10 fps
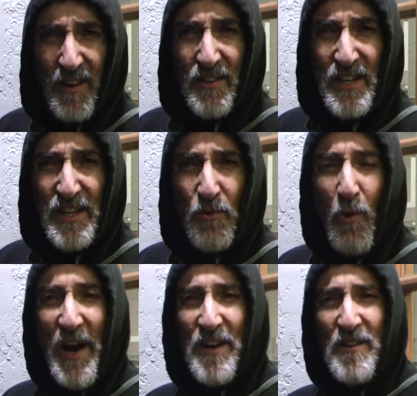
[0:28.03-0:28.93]
the
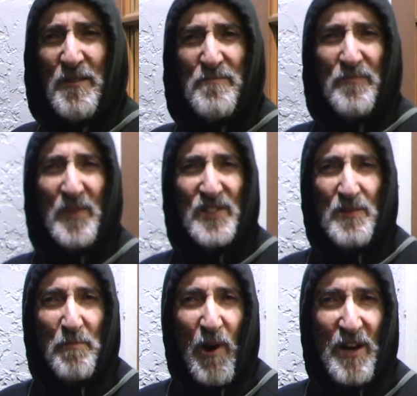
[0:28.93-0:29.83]
equator is
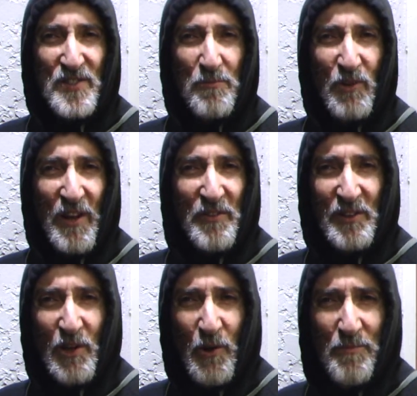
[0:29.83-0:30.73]
impossible on the
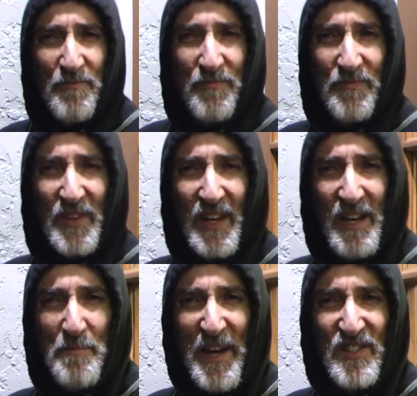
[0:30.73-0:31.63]
globe.
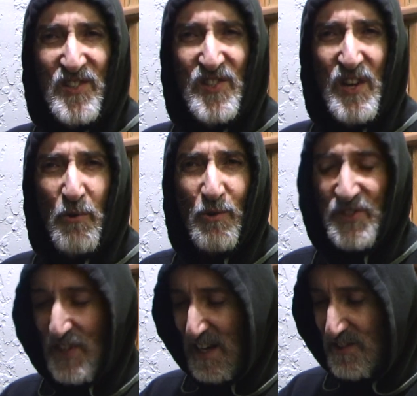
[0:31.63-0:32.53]
It makes zero
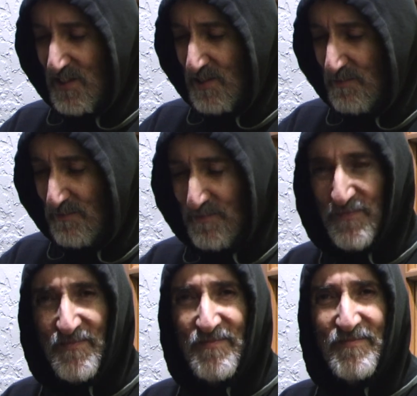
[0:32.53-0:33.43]
sense.
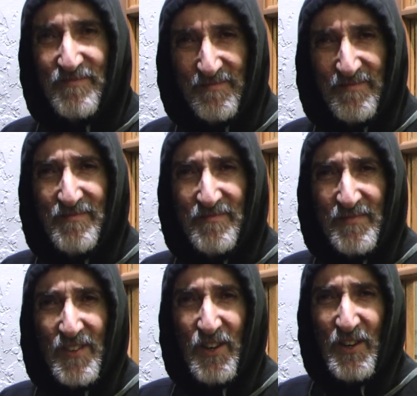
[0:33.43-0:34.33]

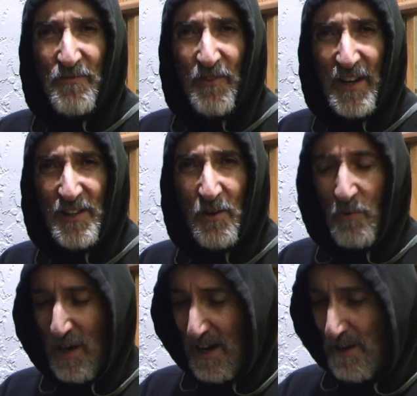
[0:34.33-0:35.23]
You're going to find out
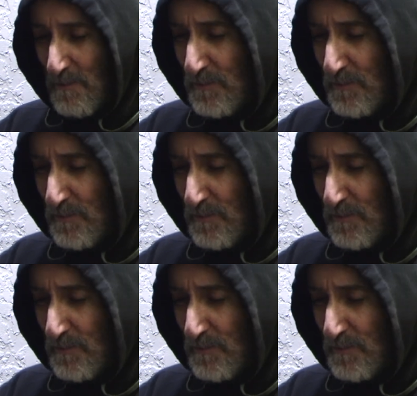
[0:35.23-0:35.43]
why.